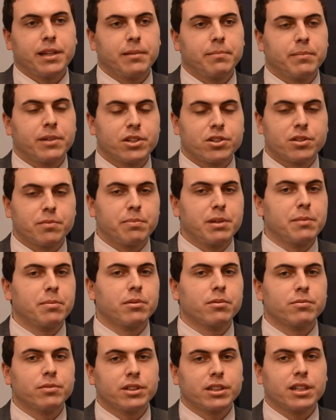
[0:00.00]
make sure
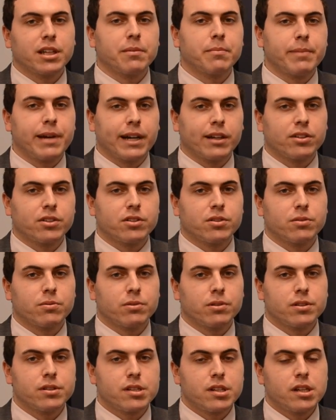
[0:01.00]
people are really coming back into
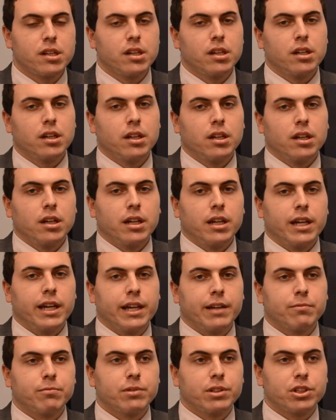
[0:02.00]
stores
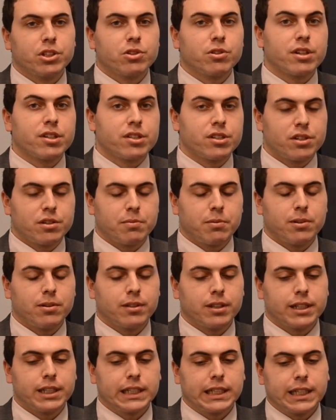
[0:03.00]
and really trusting
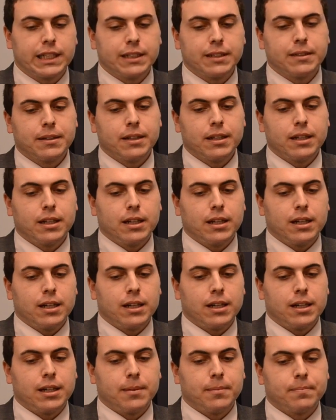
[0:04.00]
Chipotle
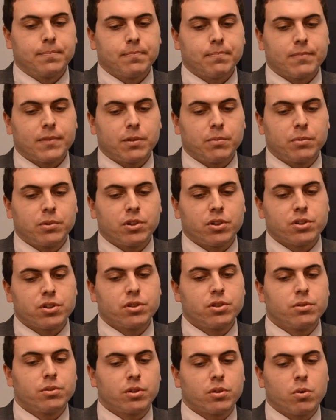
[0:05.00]
again. We'd
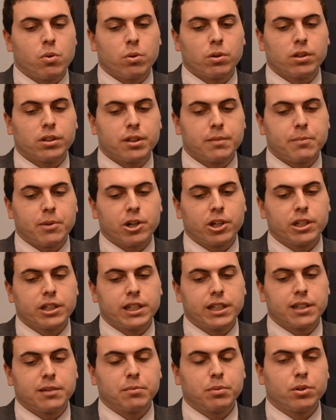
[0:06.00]
also do a quarterly
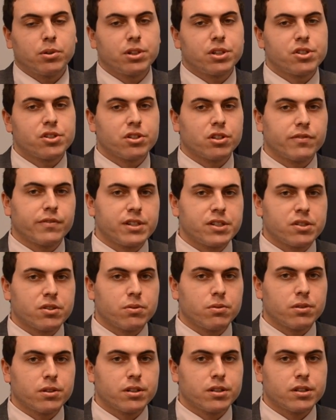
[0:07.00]
marketing and employee survey
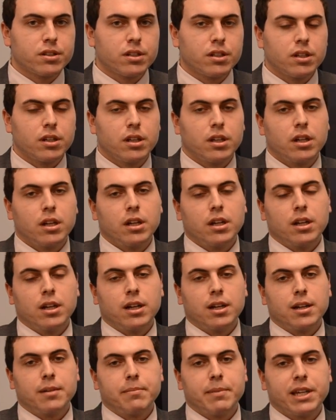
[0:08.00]
scores,
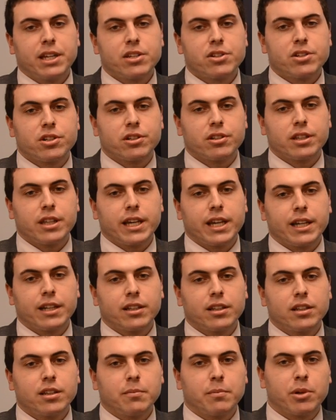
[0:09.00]
making sure
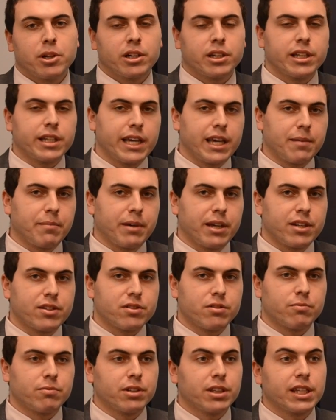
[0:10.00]
that the marketing
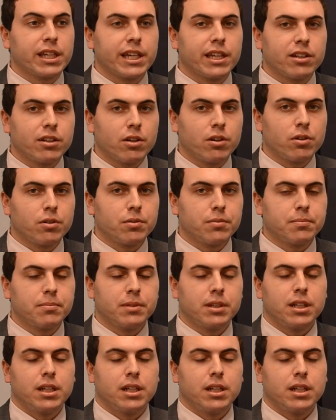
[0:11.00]
campaigns are really hitting home,